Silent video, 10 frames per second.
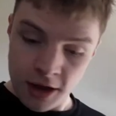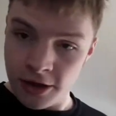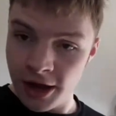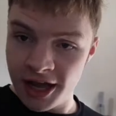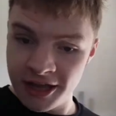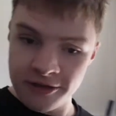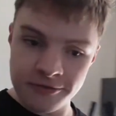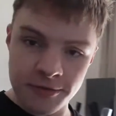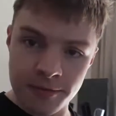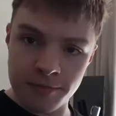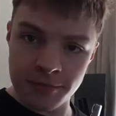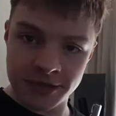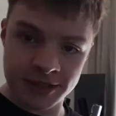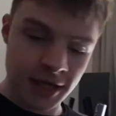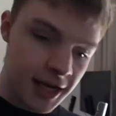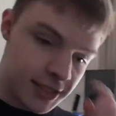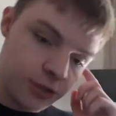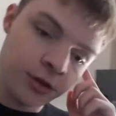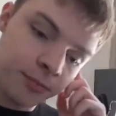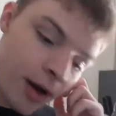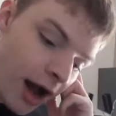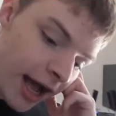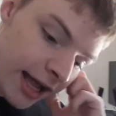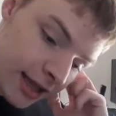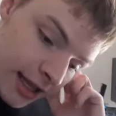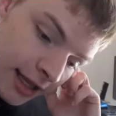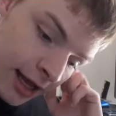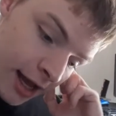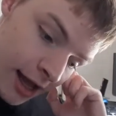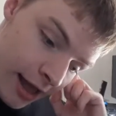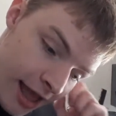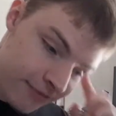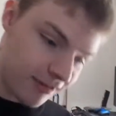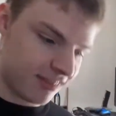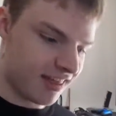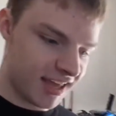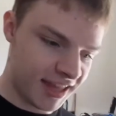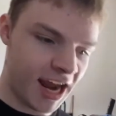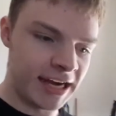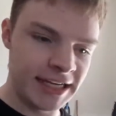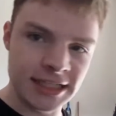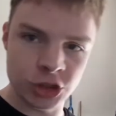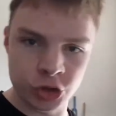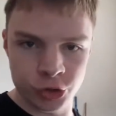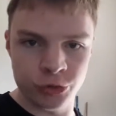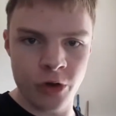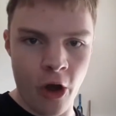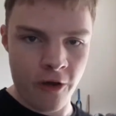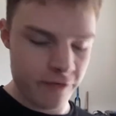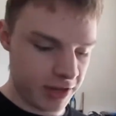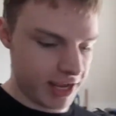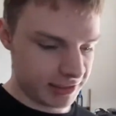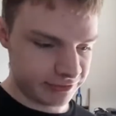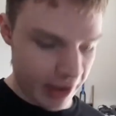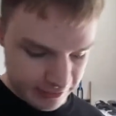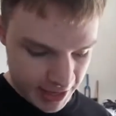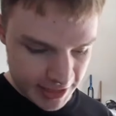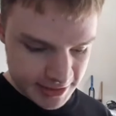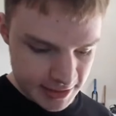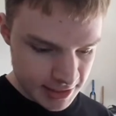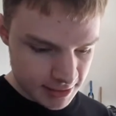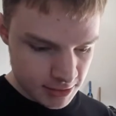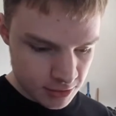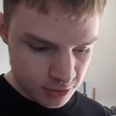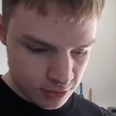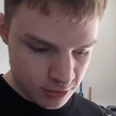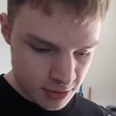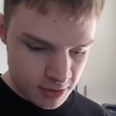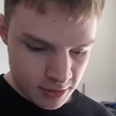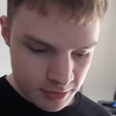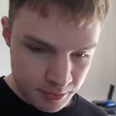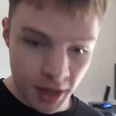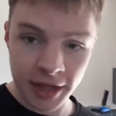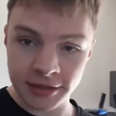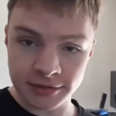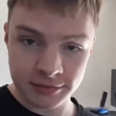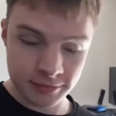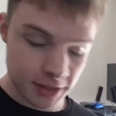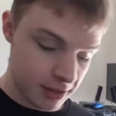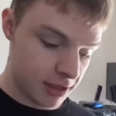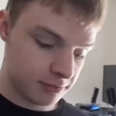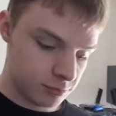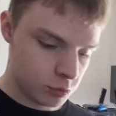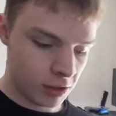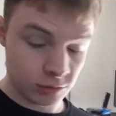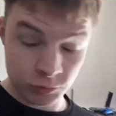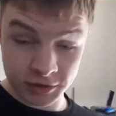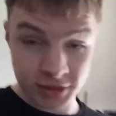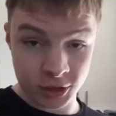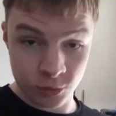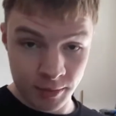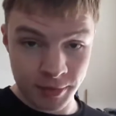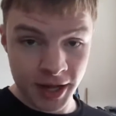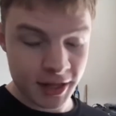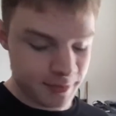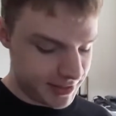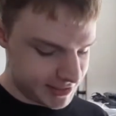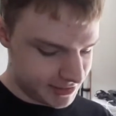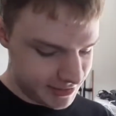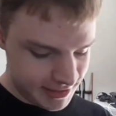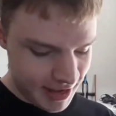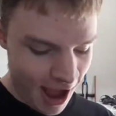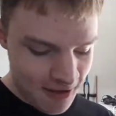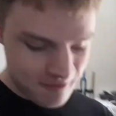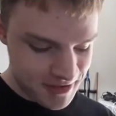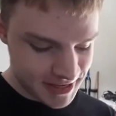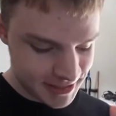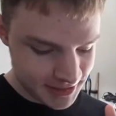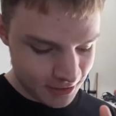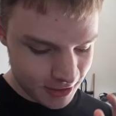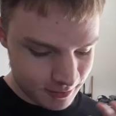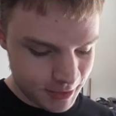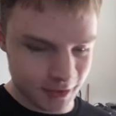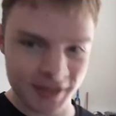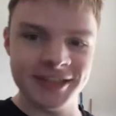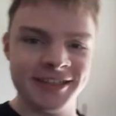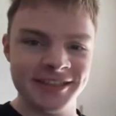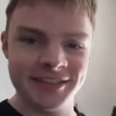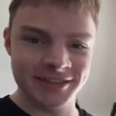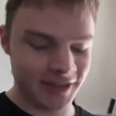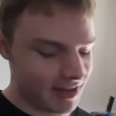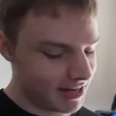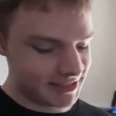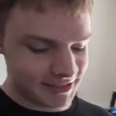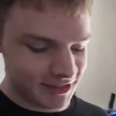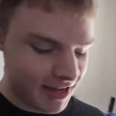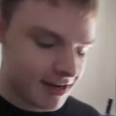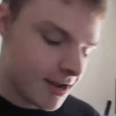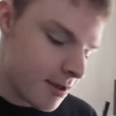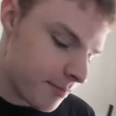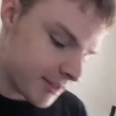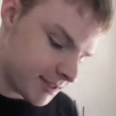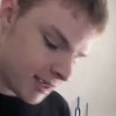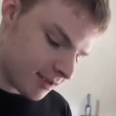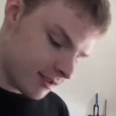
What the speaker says: So I have decided to compile everything that I need to do over the next 5 days into piles. I wanted to do one pile, but half of it is on the computer, so I can't actually do that. But